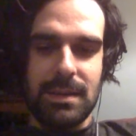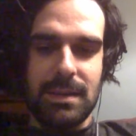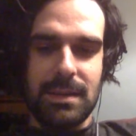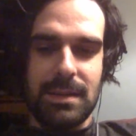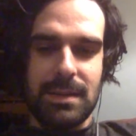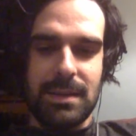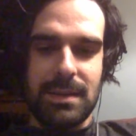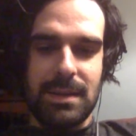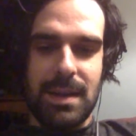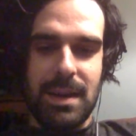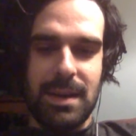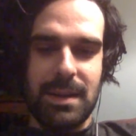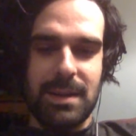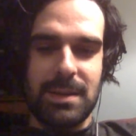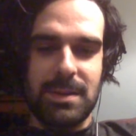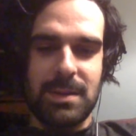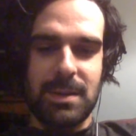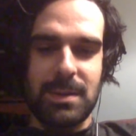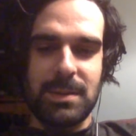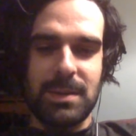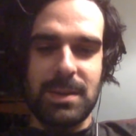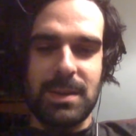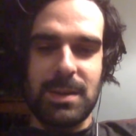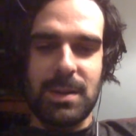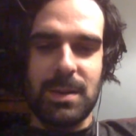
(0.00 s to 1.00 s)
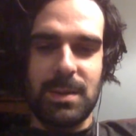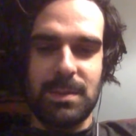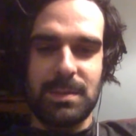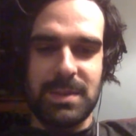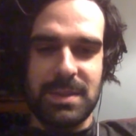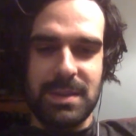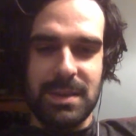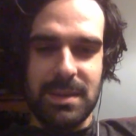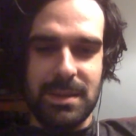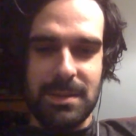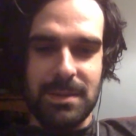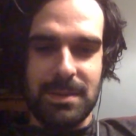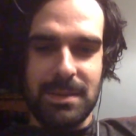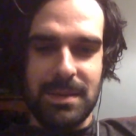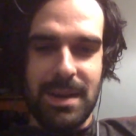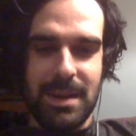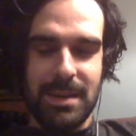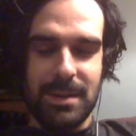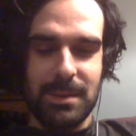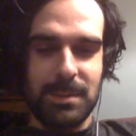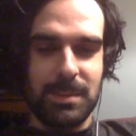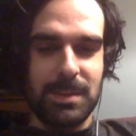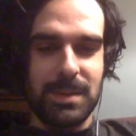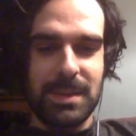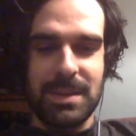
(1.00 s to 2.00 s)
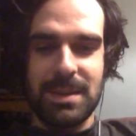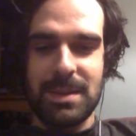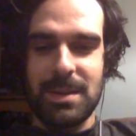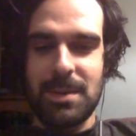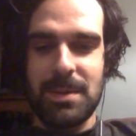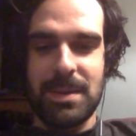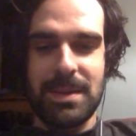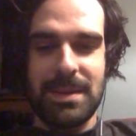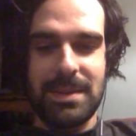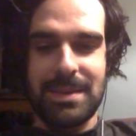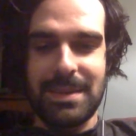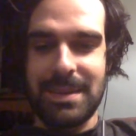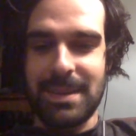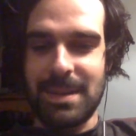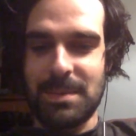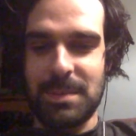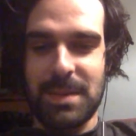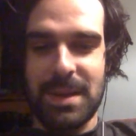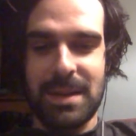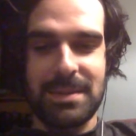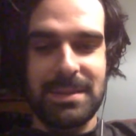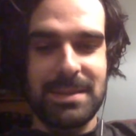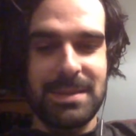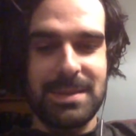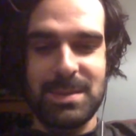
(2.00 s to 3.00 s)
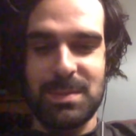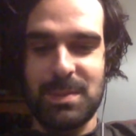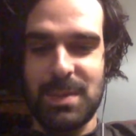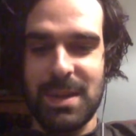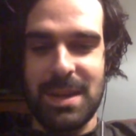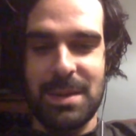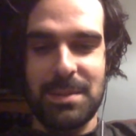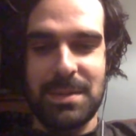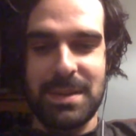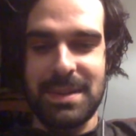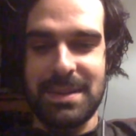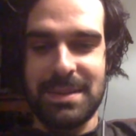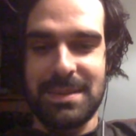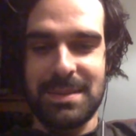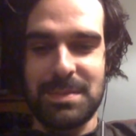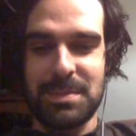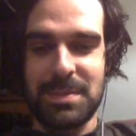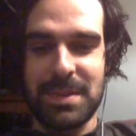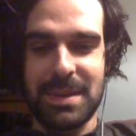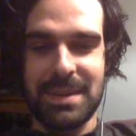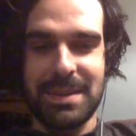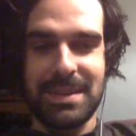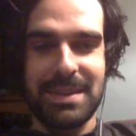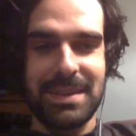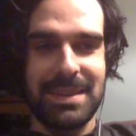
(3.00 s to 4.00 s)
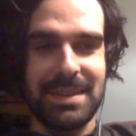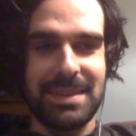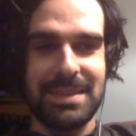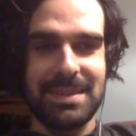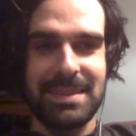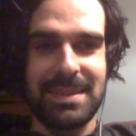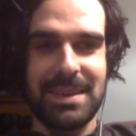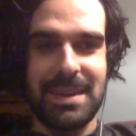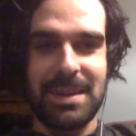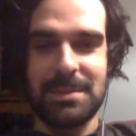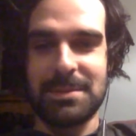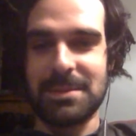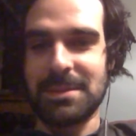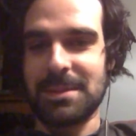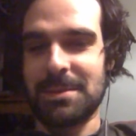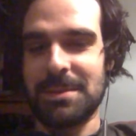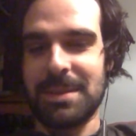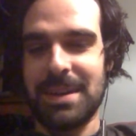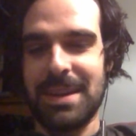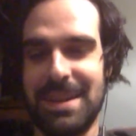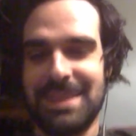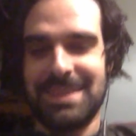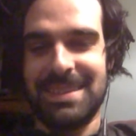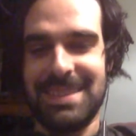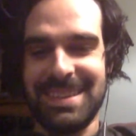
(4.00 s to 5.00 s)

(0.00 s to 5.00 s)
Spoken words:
I can only hope so. I don't really know anything about these babies, but it sounds great.